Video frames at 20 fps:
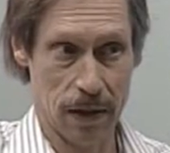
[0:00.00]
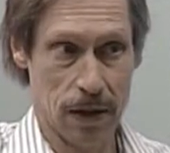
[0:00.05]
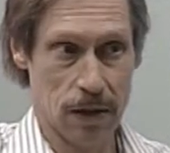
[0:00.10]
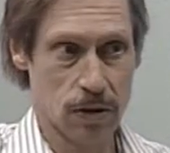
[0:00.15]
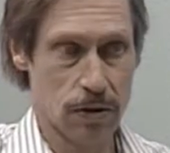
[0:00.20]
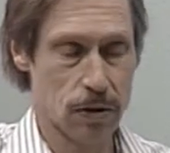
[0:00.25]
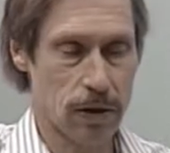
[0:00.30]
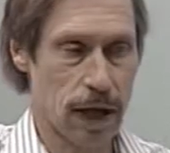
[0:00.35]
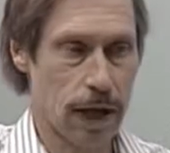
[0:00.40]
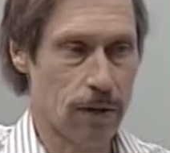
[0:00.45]

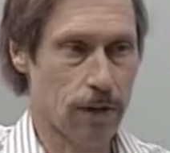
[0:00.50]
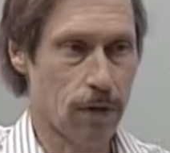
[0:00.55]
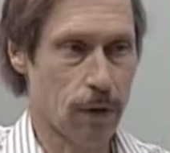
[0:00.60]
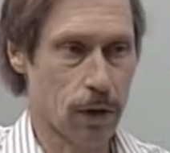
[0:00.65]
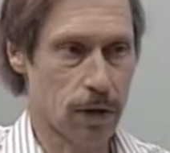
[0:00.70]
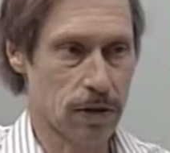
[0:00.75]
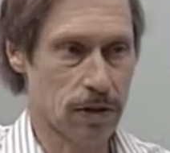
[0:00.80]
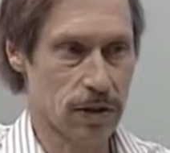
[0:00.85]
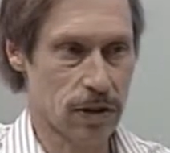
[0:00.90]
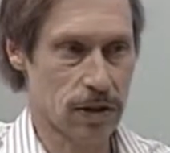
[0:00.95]
So that
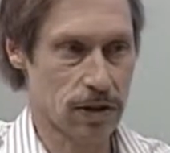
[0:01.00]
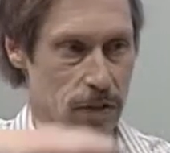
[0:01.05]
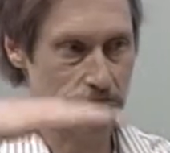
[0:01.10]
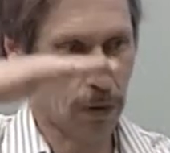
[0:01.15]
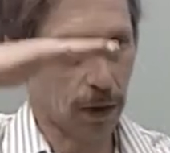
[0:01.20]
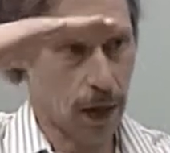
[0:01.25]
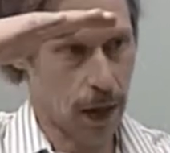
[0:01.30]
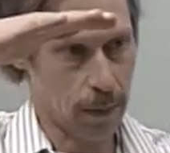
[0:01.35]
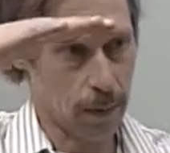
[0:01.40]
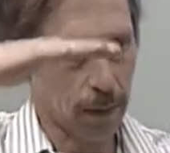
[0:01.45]
forces
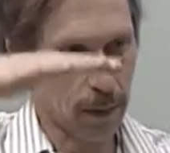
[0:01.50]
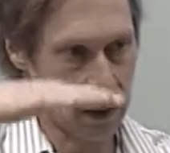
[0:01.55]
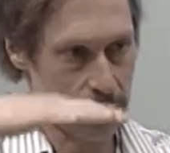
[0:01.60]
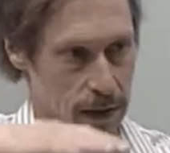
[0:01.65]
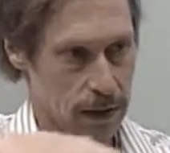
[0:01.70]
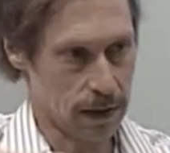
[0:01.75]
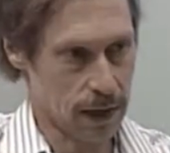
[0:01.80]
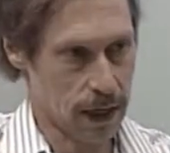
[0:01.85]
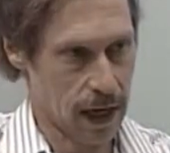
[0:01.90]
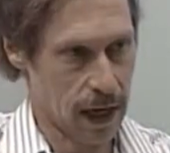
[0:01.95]

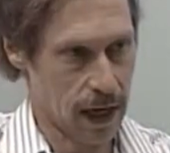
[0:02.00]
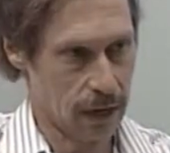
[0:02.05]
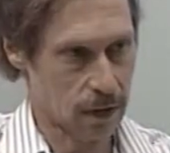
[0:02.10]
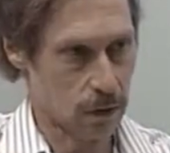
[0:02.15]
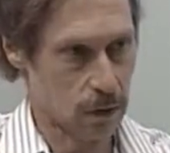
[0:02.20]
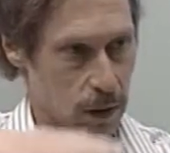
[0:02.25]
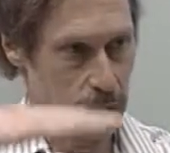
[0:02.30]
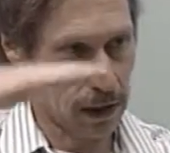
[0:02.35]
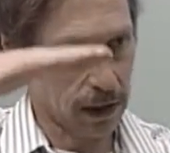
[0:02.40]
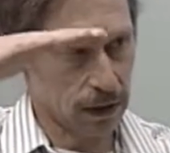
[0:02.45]
property
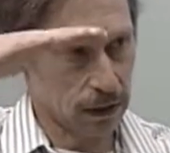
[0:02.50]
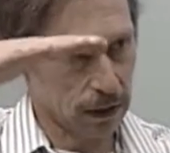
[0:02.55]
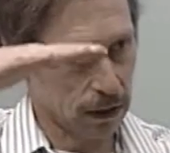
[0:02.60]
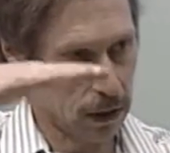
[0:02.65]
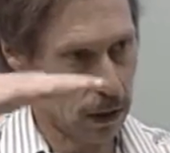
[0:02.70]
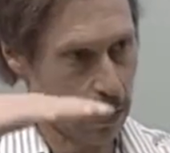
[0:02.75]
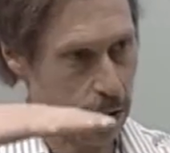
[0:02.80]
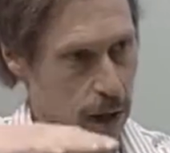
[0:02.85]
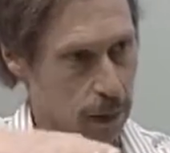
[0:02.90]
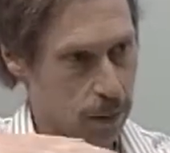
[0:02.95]
tax rates to
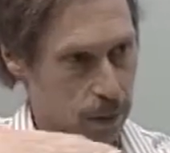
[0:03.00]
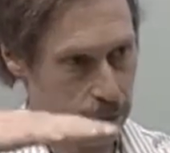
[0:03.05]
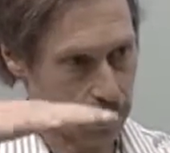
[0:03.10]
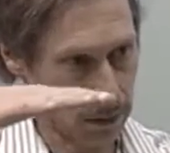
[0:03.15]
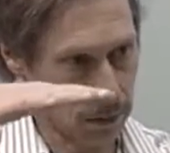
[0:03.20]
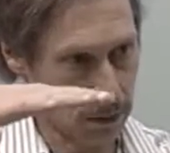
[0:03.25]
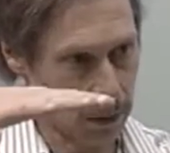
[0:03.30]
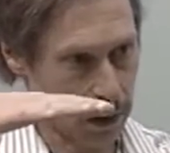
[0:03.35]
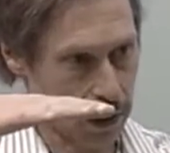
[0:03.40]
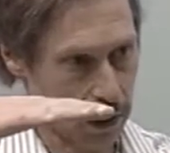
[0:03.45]
go up a
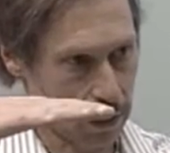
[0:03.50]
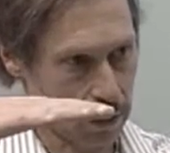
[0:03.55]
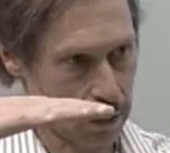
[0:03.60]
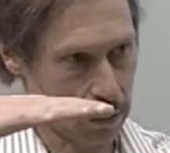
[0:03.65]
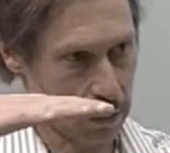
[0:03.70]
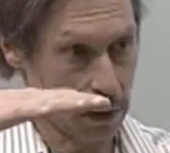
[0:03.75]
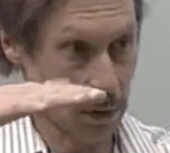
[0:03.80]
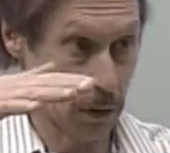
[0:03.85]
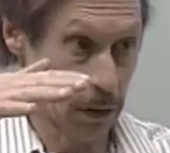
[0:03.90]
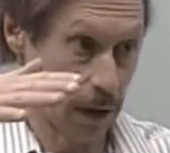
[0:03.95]
little bit.
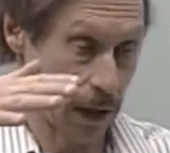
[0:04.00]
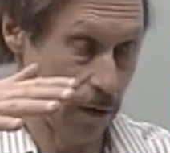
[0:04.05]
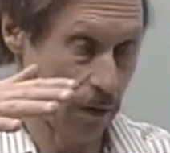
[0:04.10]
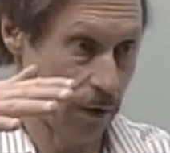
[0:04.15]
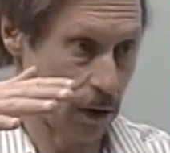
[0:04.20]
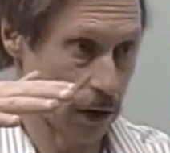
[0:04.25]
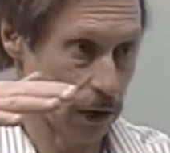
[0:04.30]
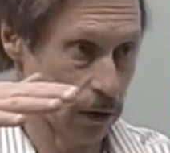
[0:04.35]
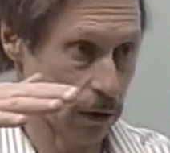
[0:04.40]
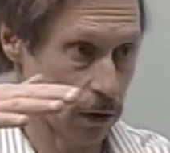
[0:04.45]
We really have
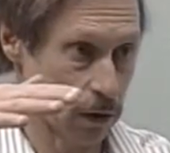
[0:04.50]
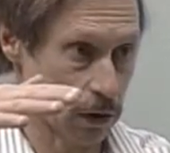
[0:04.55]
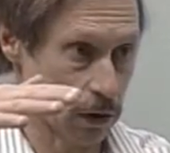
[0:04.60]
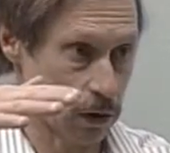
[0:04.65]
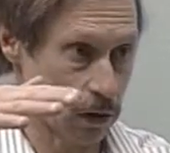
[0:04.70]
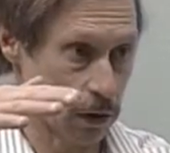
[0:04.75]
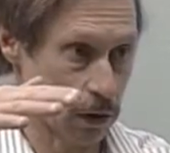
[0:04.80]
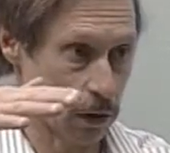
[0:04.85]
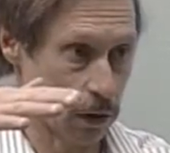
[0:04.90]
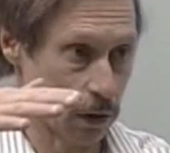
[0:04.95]
very little
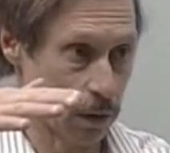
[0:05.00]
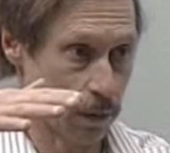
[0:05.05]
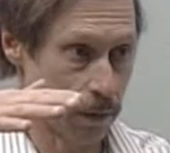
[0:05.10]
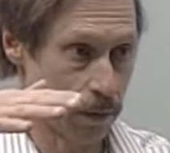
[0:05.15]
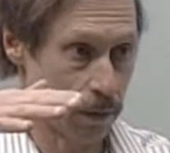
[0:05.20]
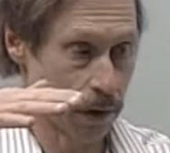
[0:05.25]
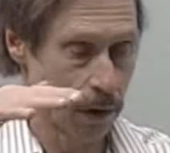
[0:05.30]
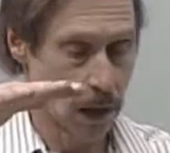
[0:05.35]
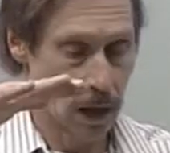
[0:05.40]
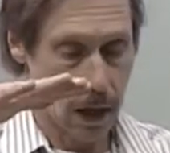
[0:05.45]
control
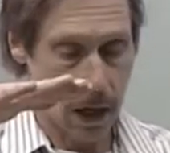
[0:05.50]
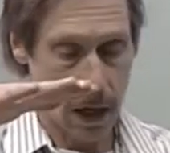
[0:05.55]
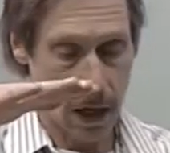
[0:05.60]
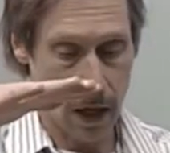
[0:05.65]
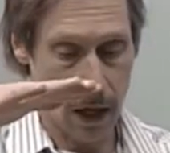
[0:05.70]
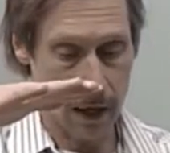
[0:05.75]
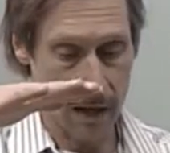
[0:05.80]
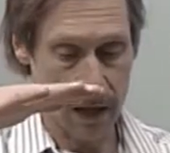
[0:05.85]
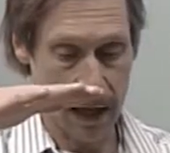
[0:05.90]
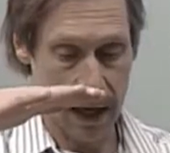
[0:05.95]

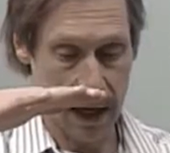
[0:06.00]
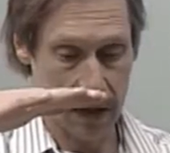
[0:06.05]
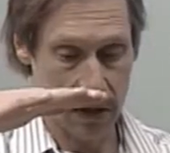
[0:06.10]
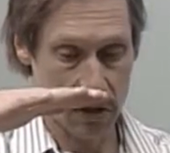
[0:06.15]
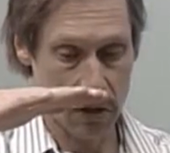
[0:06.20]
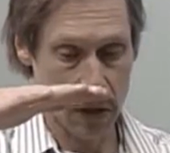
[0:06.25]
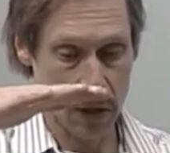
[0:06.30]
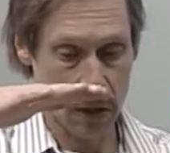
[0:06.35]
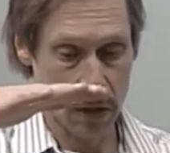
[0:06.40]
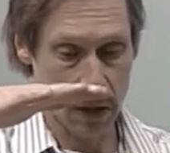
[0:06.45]
on that.
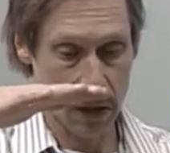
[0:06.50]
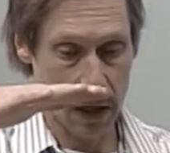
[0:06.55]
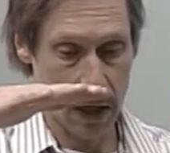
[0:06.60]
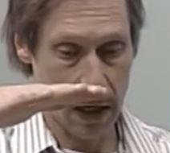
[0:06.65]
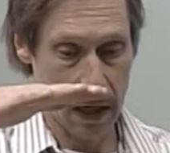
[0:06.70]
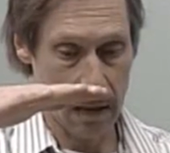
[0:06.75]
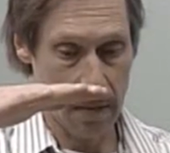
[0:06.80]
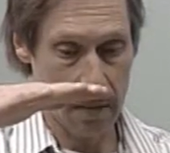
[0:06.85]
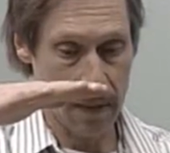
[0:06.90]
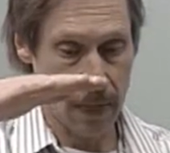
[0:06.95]

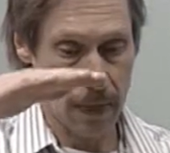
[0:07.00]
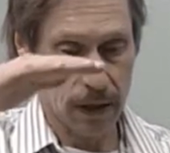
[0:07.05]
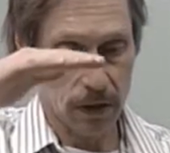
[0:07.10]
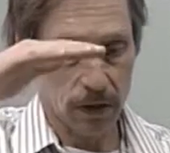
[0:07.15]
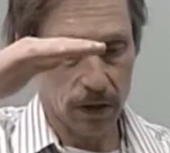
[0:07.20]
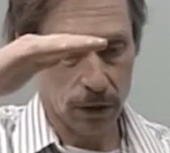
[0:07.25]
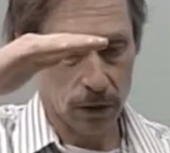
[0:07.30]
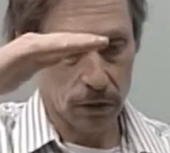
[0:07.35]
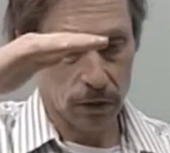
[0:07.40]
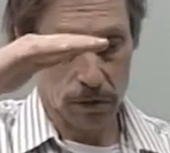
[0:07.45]
So
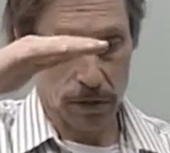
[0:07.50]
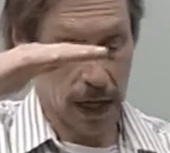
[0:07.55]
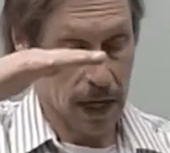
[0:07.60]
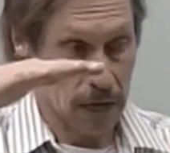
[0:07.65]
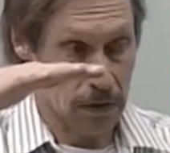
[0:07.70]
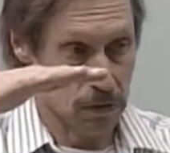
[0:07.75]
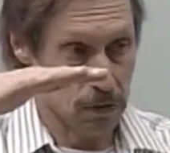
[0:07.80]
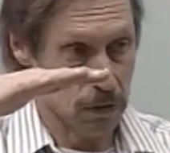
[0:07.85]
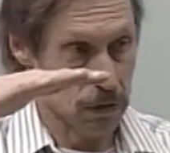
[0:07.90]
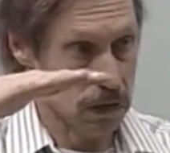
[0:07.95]
so
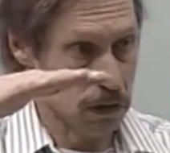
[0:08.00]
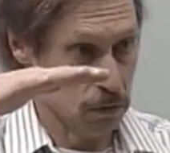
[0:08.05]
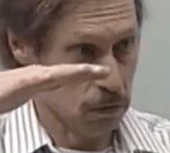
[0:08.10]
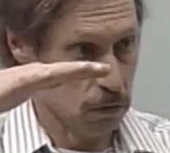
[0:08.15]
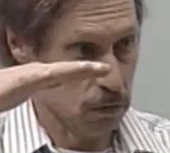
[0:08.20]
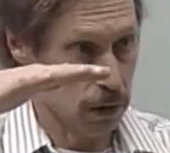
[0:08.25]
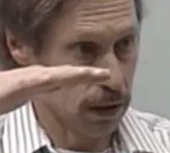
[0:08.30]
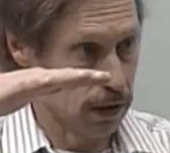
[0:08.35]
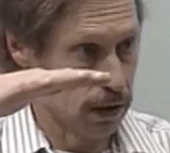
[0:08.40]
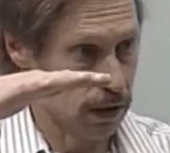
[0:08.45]
that's really
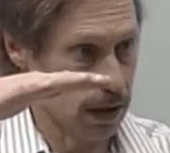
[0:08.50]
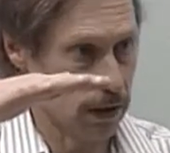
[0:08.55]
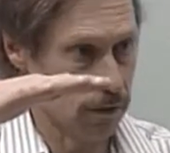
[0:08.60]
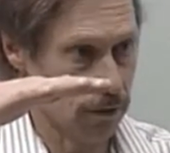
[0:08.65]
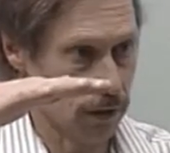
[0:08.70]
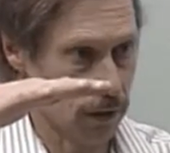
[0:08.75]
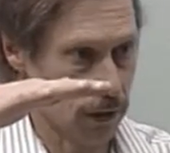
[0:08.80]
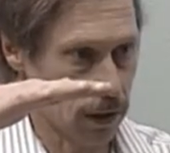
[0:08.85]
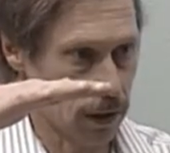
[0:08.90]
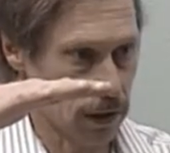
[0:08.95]
what's
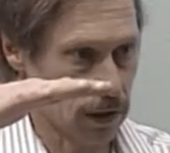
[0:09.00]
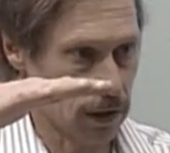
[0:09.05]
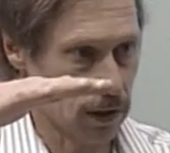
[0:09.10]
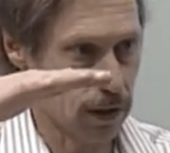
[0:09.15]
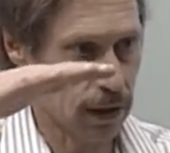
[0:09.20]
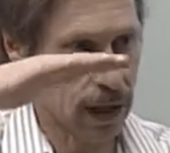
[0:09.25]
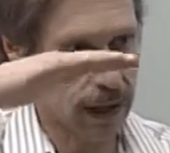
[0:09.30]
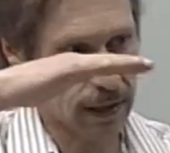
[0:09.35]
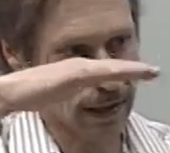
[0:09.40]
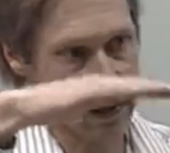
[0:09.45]
set for us.
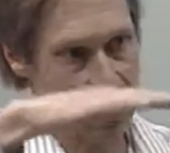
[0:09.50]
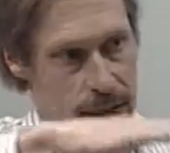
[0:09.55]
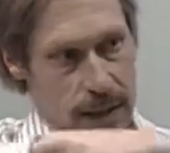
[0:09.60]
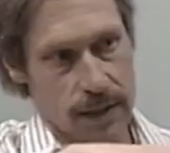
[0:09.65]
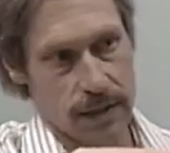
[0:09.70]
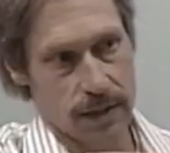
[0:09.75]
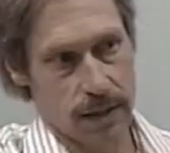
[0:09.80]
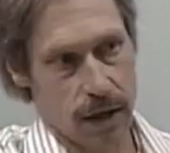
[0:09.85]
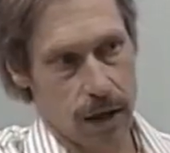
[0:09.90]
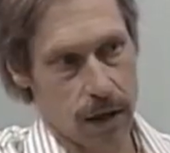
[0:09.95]
So that
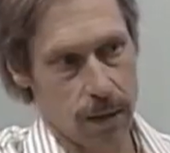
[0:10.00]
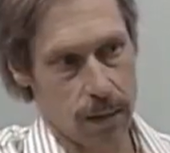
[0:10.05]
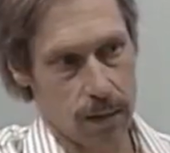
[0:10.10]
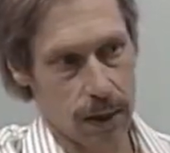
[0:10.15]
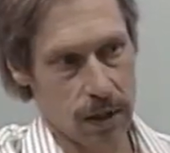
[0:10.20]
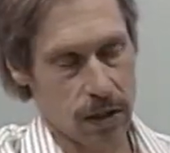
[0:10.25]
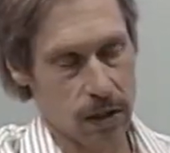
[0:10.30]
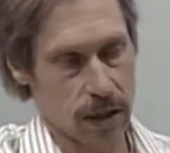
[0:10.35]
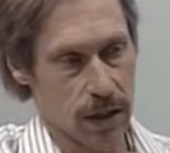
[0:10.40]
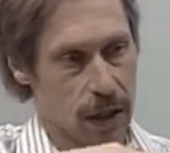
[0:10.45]
sets our
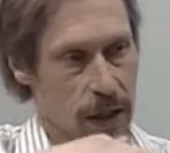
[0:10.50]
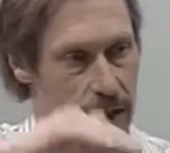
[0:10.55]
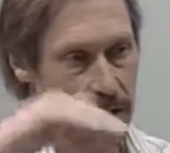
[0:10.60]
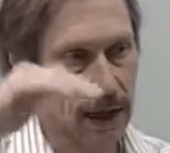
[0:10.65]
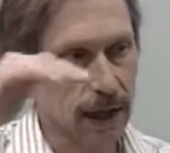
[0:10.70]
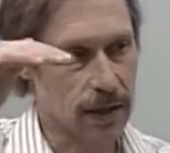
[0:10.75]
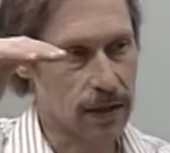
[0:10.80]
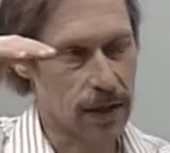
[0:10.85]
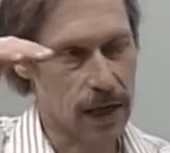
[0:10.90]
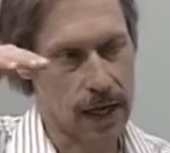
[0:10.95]
budget.
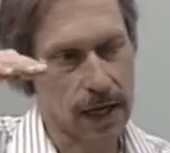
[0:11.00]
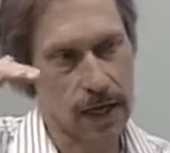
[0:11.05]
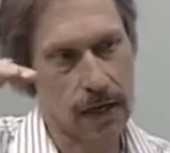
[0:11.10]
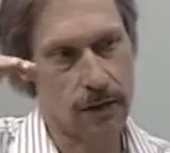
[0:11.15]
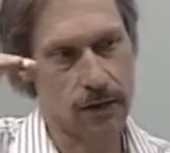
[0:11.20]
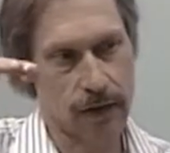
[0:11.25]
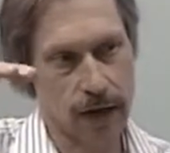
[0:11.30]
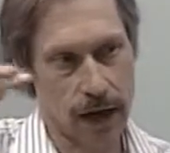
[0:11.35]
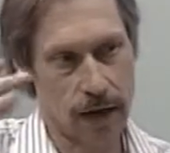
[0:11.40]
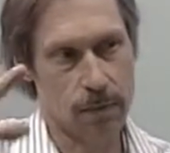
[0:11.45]
That's
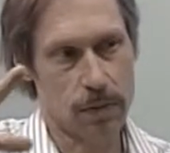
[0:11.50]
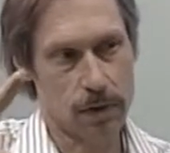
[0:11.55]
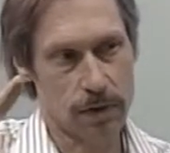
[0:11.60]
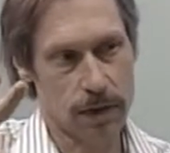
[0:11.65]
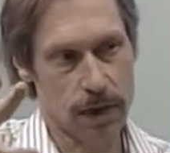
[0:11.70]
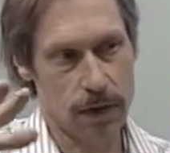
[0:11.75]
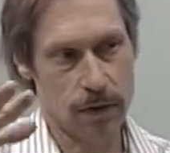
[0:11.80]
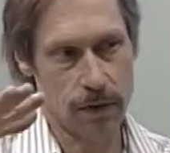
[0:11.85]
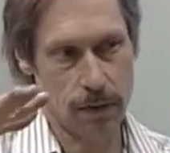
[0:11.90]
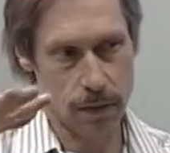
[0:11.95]

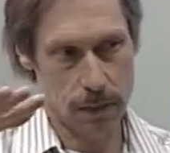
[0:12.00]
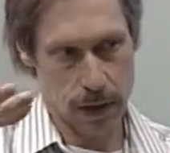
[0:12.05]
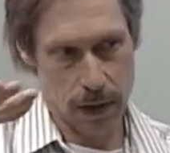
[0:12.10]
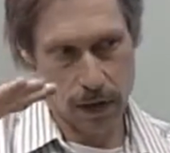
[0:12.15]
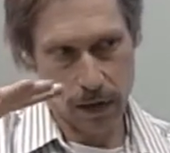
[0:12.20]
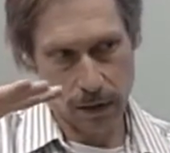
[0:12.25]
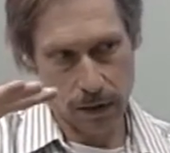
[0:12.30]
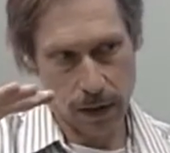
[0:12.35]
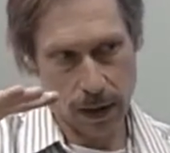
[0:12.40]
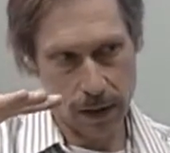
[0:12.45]
85% of our
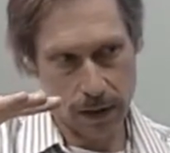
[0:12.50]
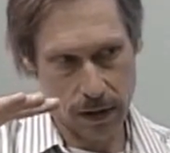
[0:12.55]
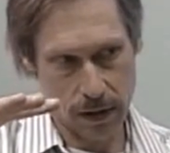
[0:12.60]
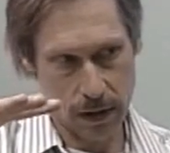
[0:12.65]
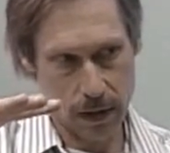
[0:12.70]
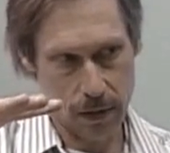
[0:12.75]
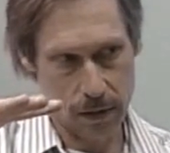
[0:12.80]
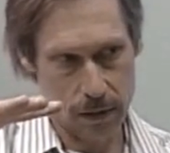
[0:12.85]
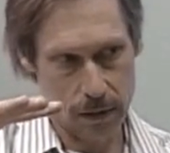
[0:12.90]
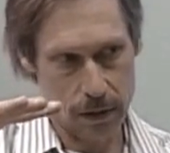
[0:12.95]
budget right
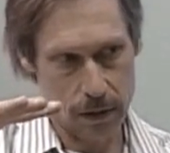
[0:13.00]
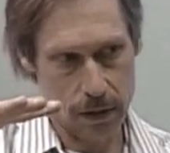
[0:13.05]
there.